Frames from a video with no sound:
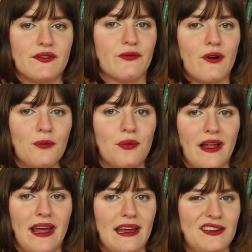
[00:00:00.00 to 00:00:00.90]
of
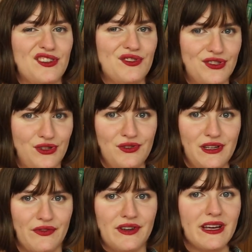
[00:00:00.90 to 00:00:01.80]
roleplay into two
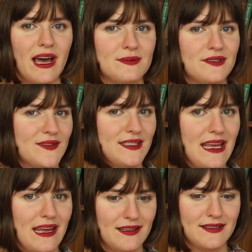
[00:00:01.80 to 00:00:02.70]
different types of
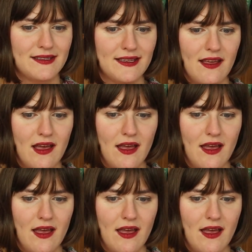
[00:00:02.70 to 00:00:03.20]
scenes.